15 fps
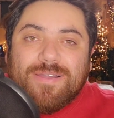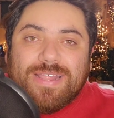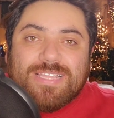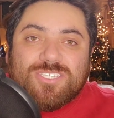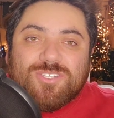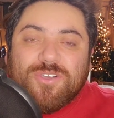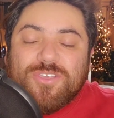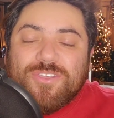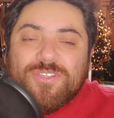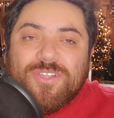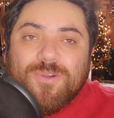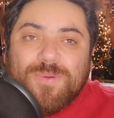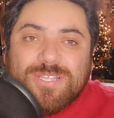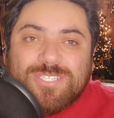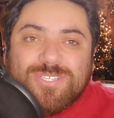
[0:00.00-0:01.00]
it. So you
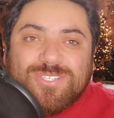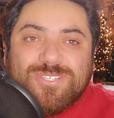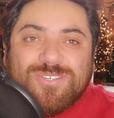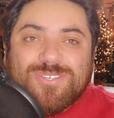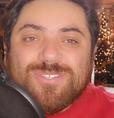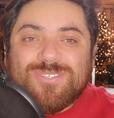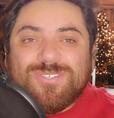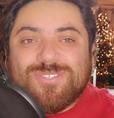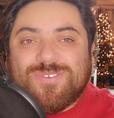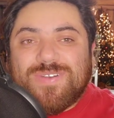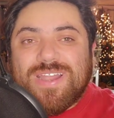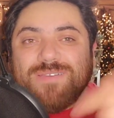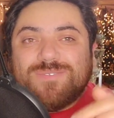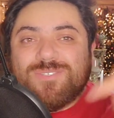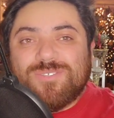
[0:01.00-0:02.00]
know what to do.
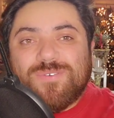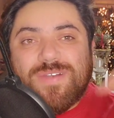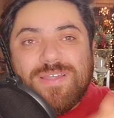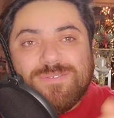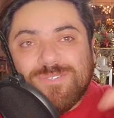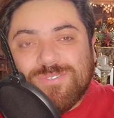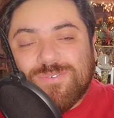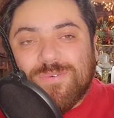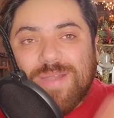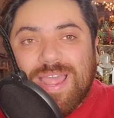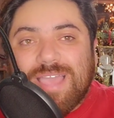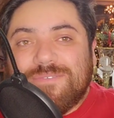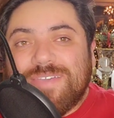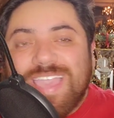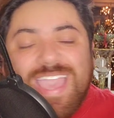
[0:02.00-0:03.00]
Subscribe, subscribe,
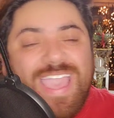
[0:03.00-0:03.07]
subscribe,